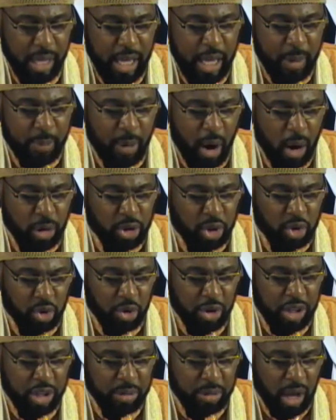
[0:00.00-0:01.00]
He brought
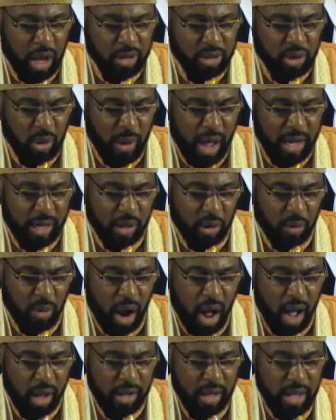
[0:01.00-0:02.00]
streams also out of the
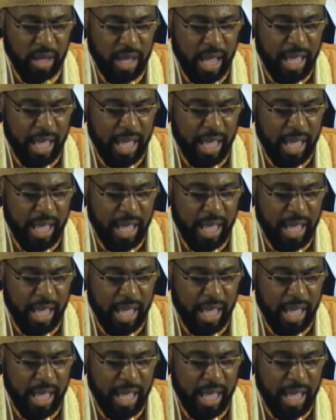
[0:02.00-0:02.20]
rock